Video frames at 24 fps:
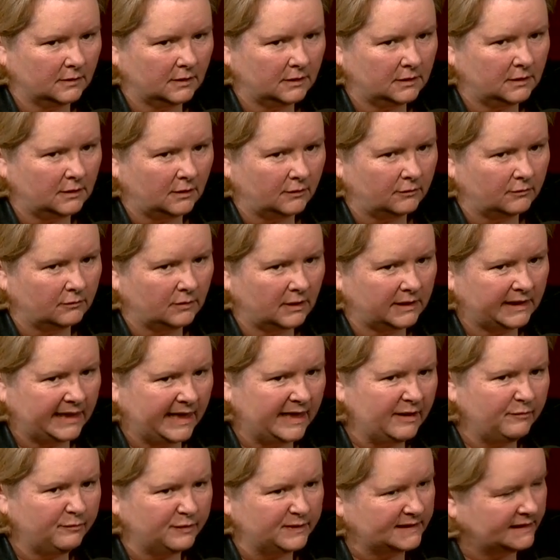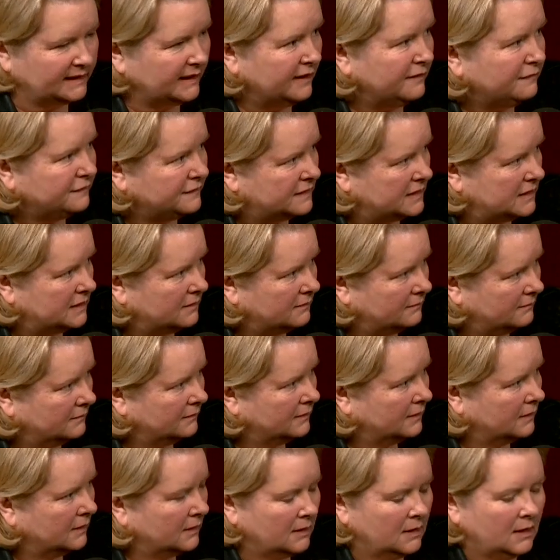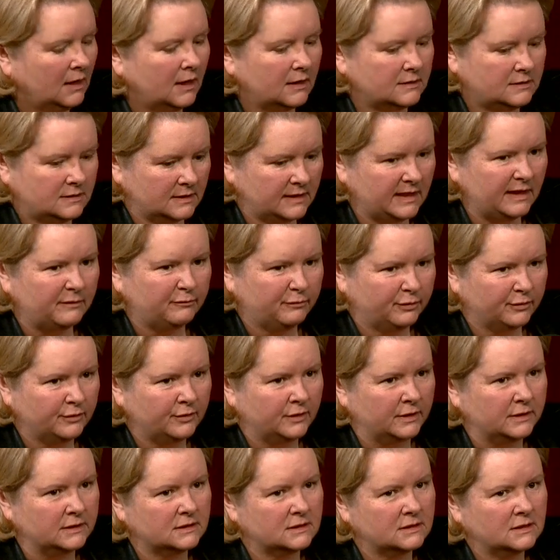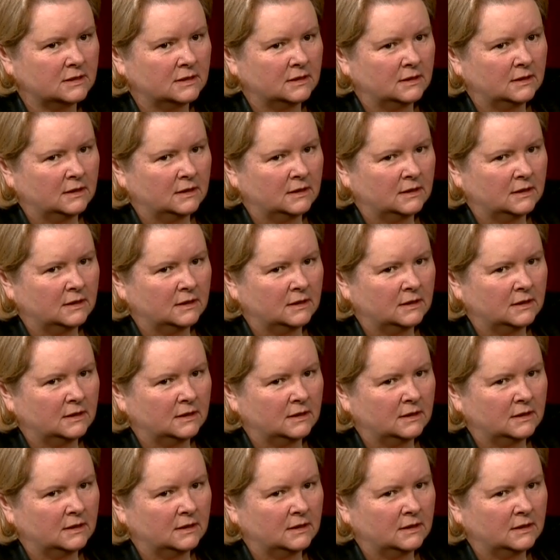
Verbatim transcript: you know a campus lefty to that point.